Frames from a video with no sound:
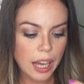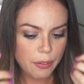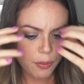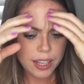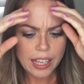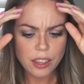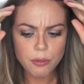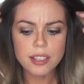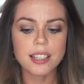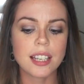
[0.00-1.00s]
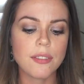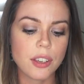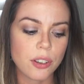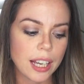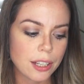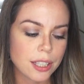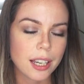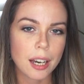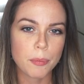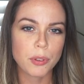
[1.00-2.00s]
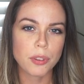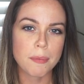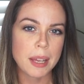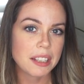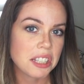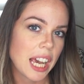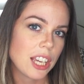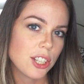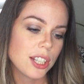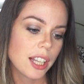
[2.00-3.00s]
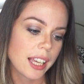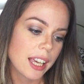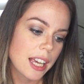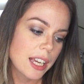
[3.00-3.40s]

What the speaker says: I feel like the receiving could actually come through the meditation, like